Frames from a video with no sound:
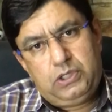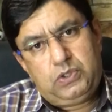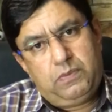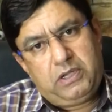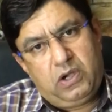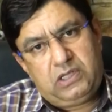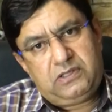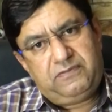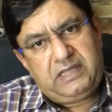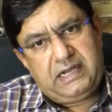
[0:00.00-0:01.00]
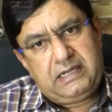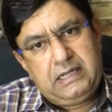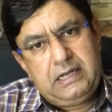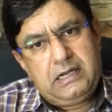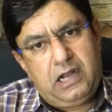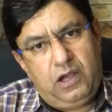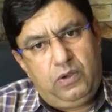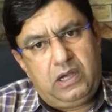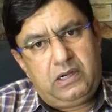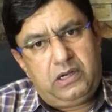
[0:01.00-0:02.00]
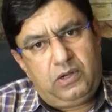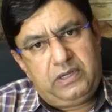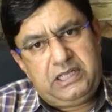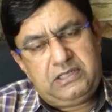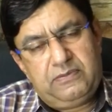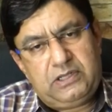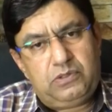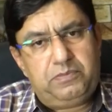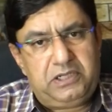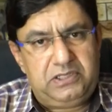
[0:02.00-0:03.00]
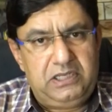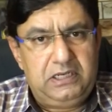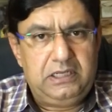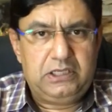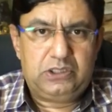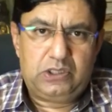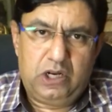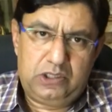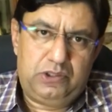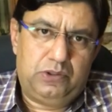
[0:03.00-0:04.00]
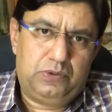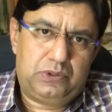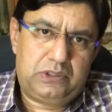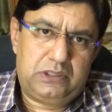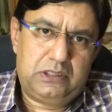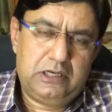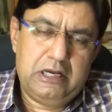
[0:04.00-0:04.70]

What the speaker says: So because of that, nowadays vasopressin is not used.